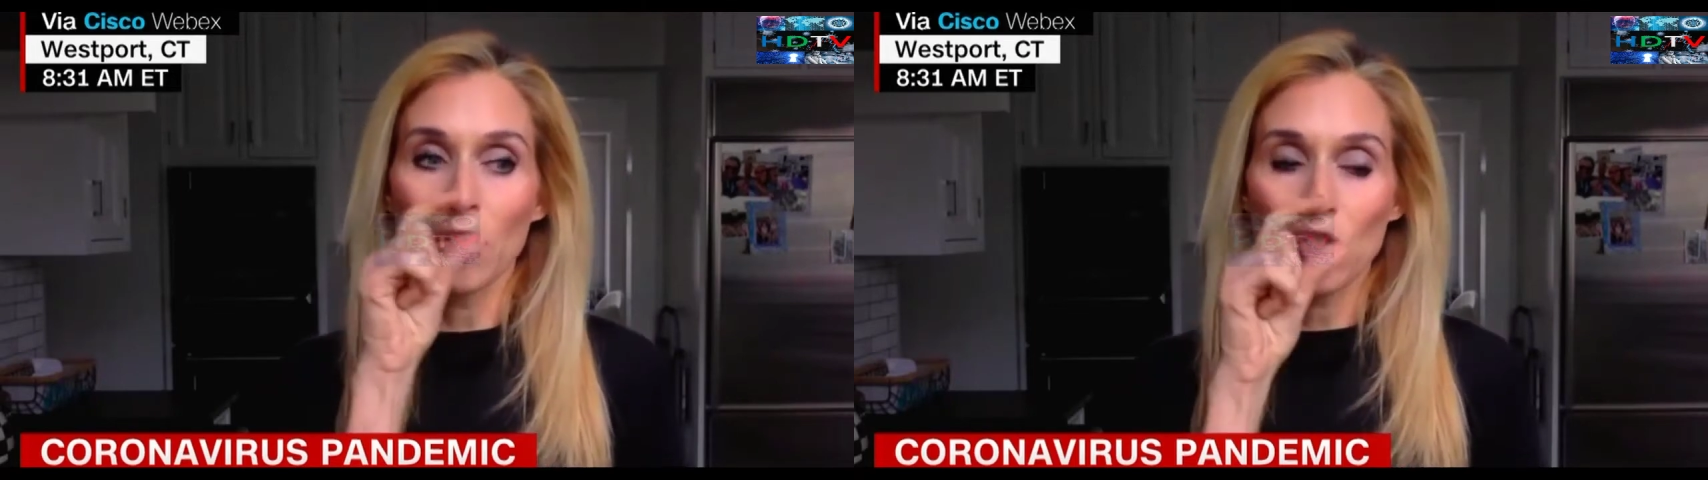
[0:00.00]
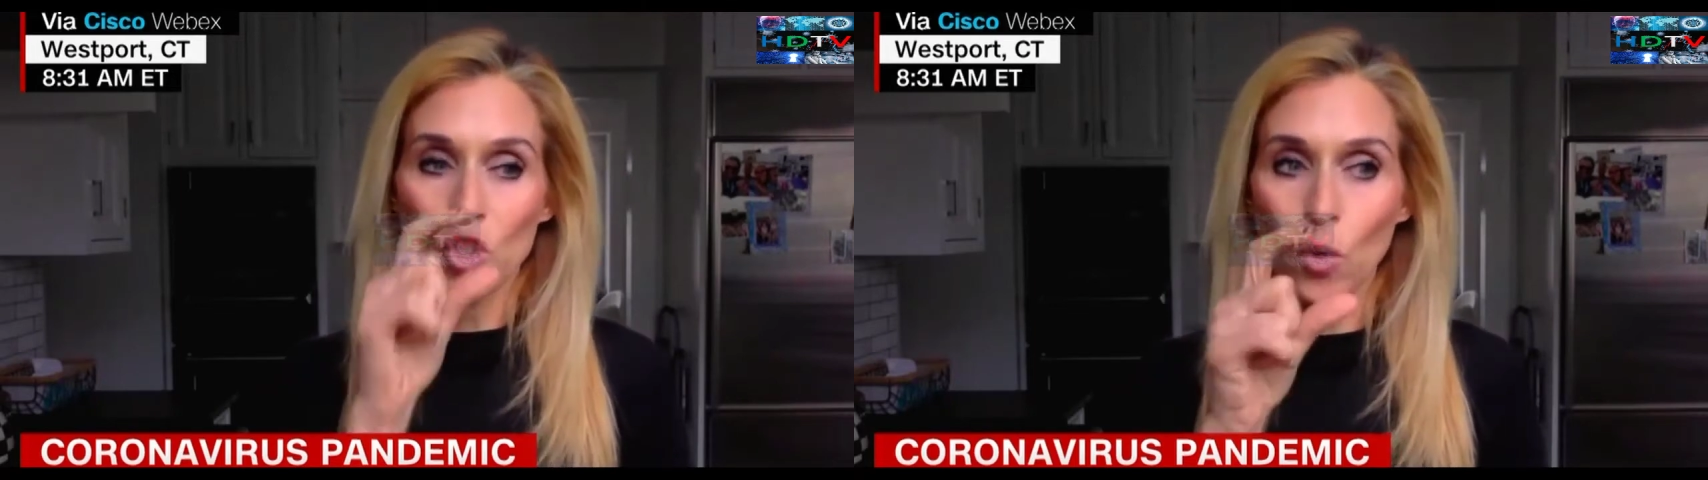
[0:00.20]

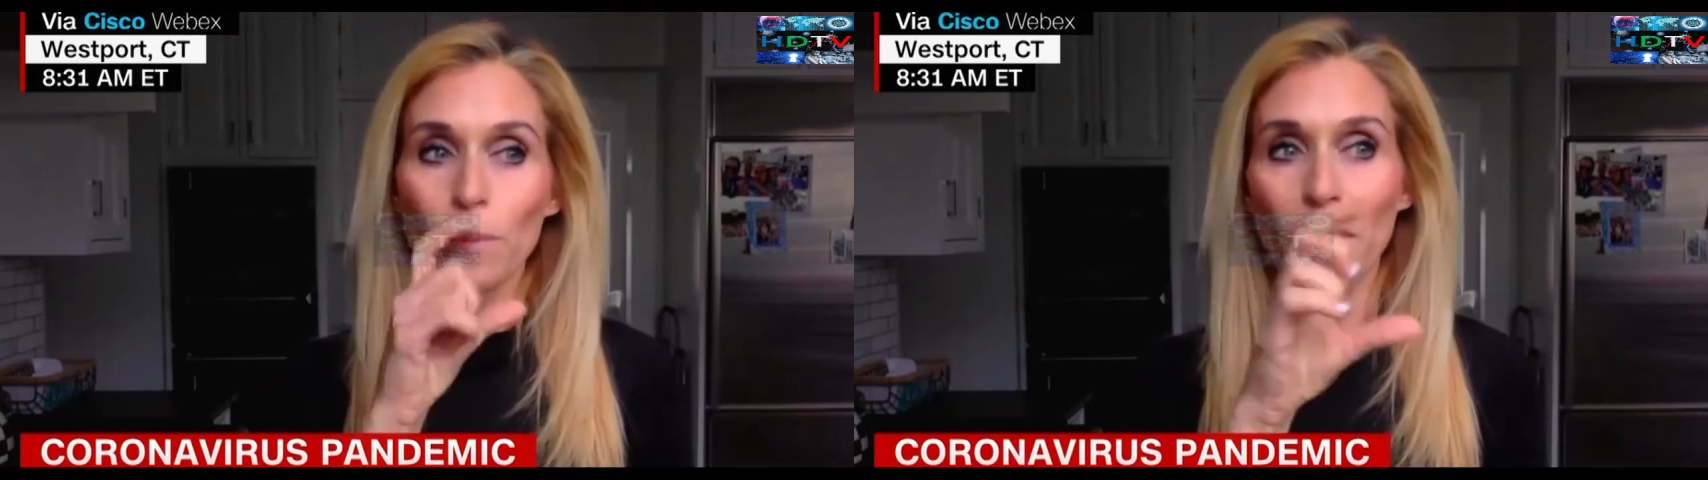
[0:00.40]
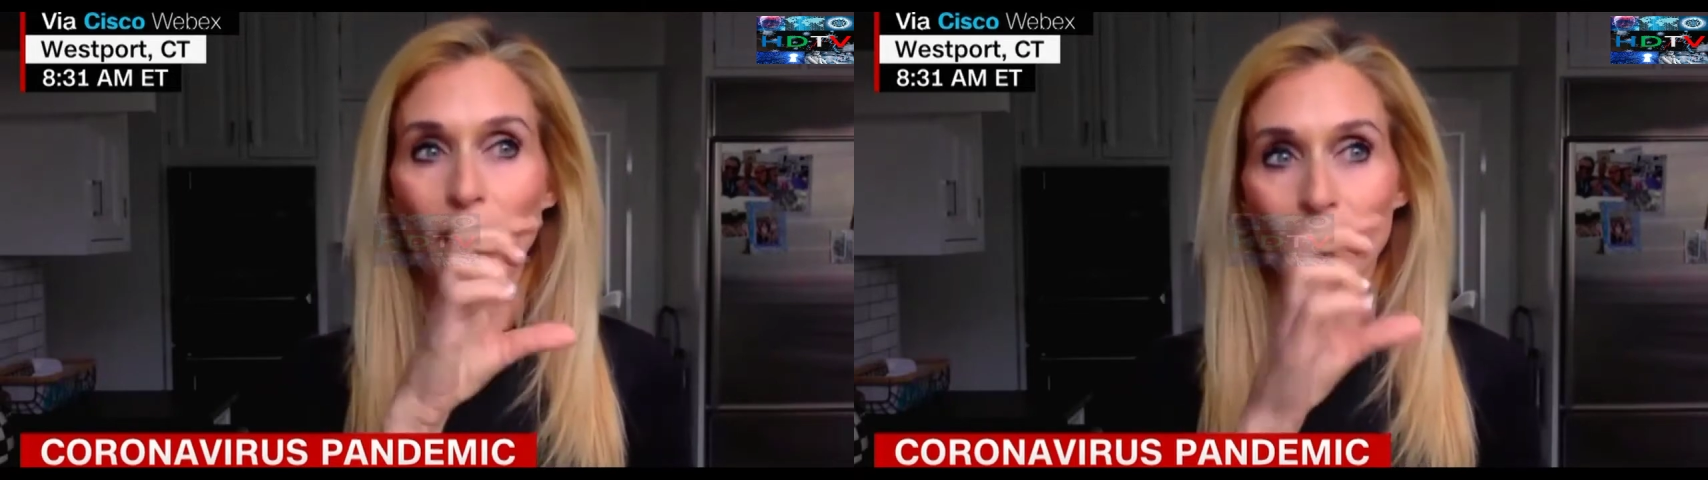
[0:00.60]

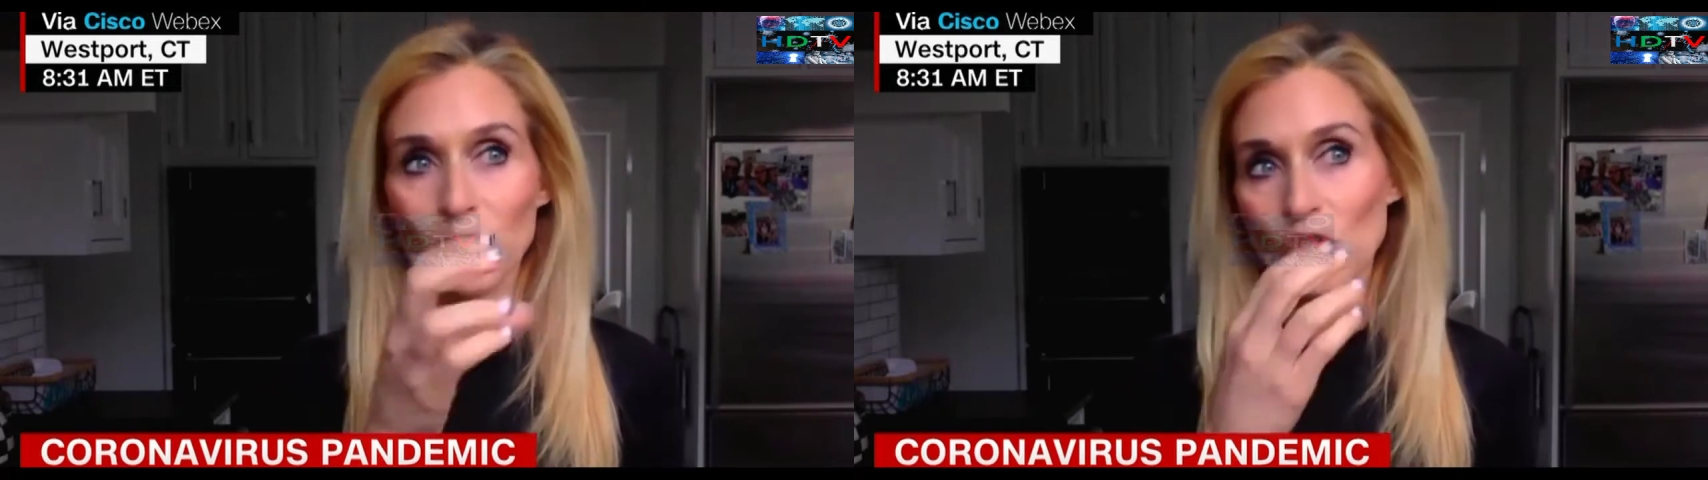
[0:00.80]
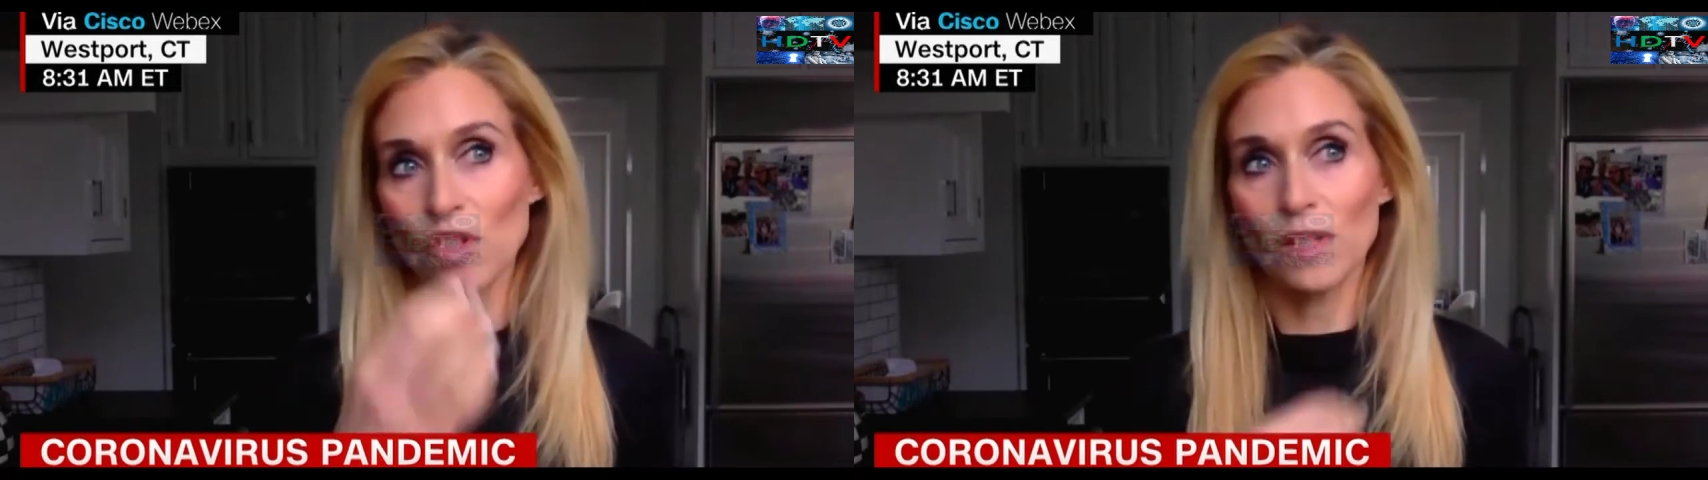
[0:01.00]
short breath,
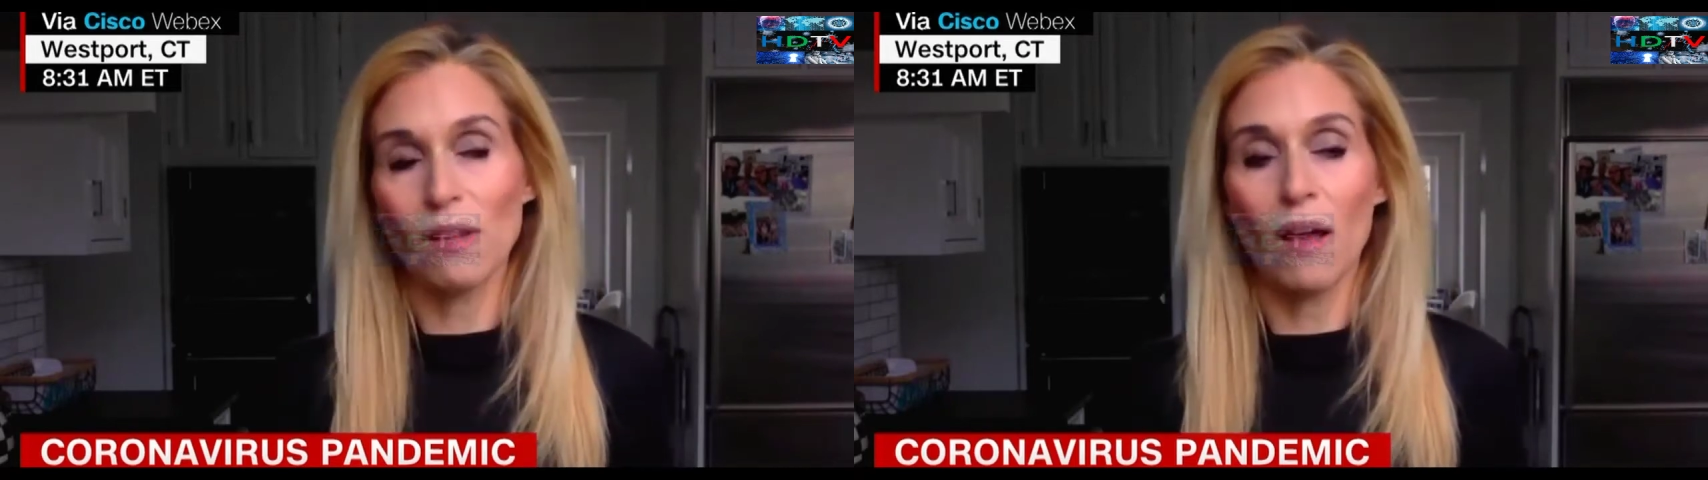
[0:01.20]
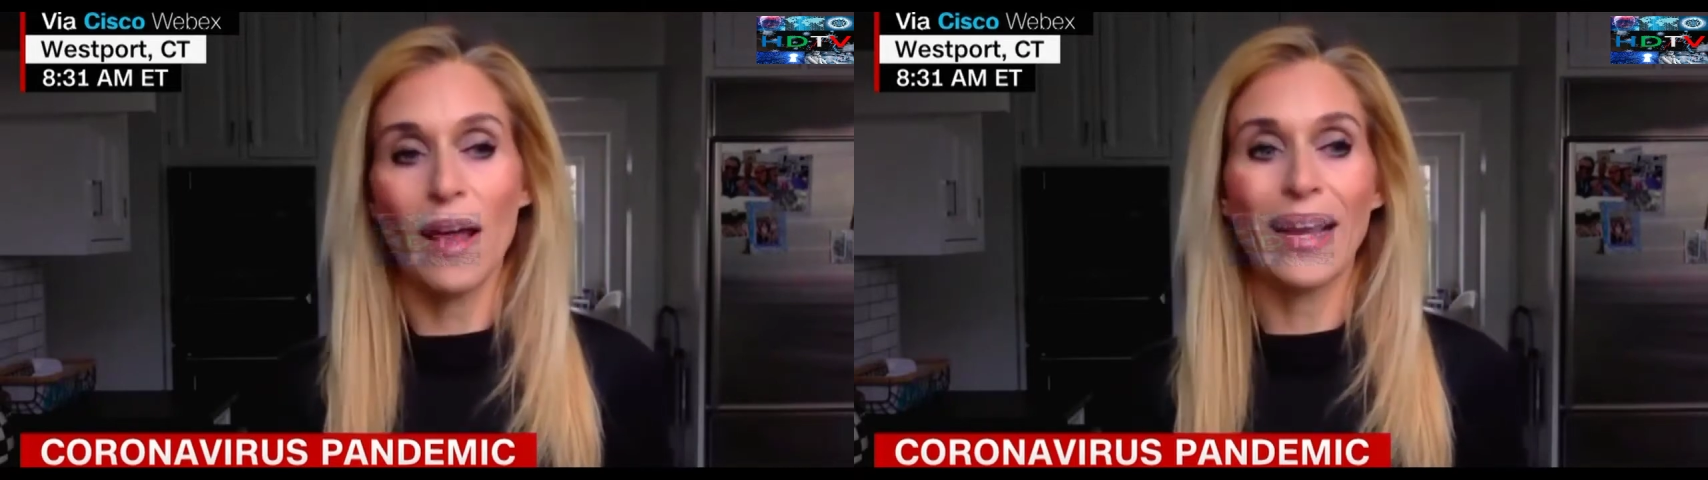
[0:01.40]
just to
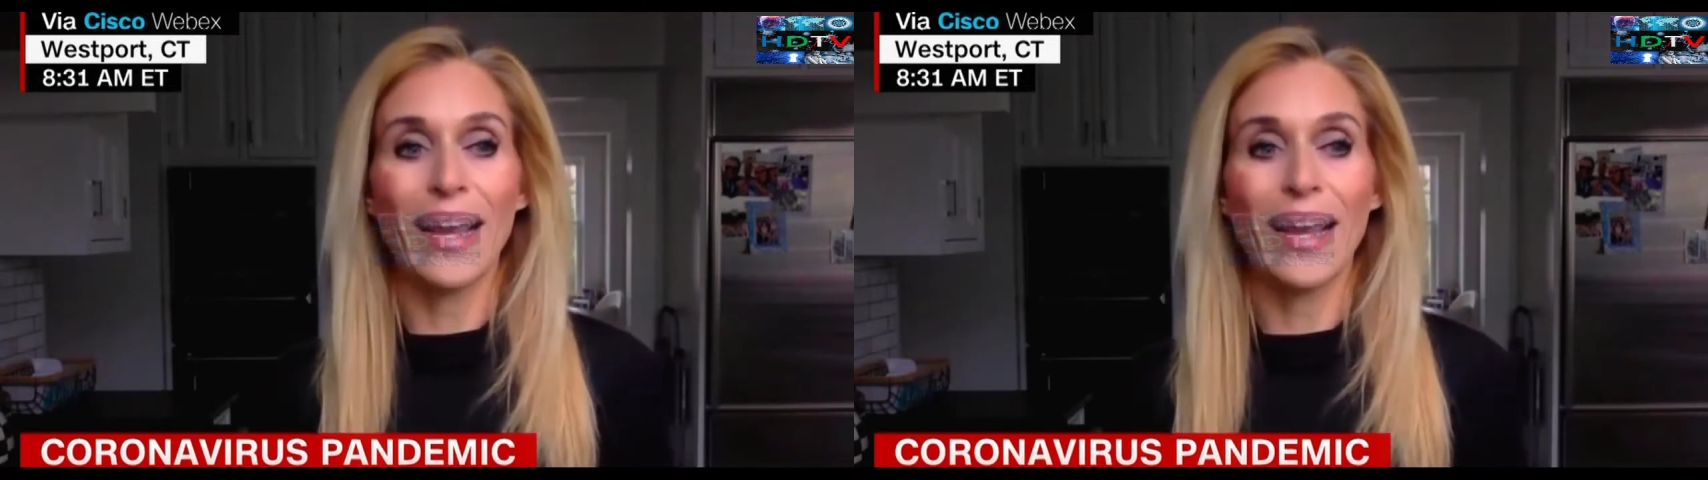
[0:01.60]
not